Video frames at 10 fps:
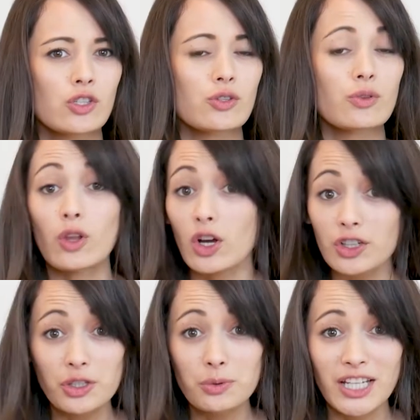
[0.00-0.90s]
So the
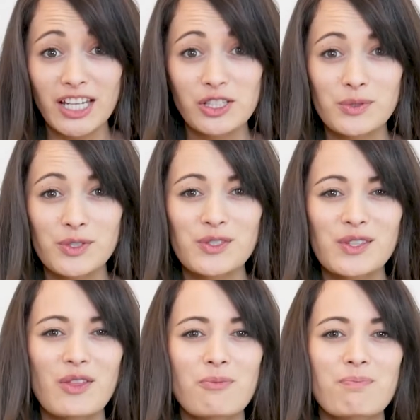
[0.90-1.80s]
longer you retain users,
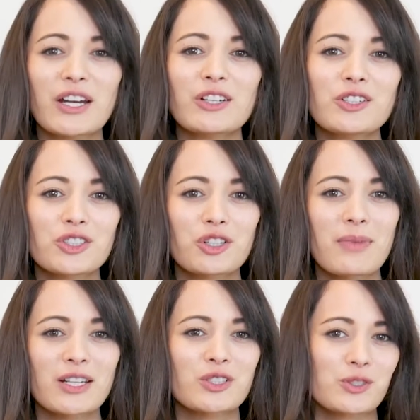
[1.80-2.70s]
the better your
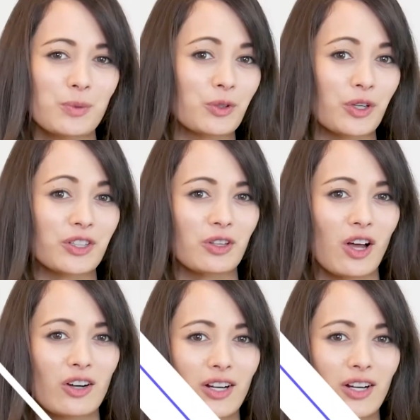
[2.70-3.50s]
churn metrics will look in the long